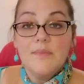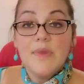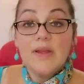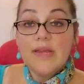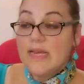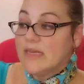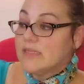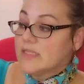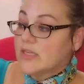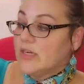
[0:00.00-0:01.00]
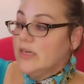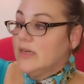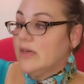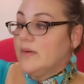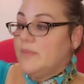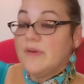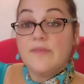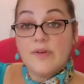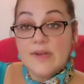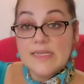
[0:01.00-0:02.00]
Mary Higgins Clark,
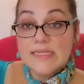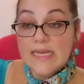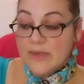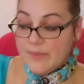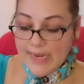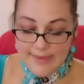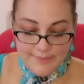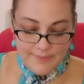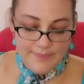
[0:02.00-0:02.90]
Before I Say Goodbye.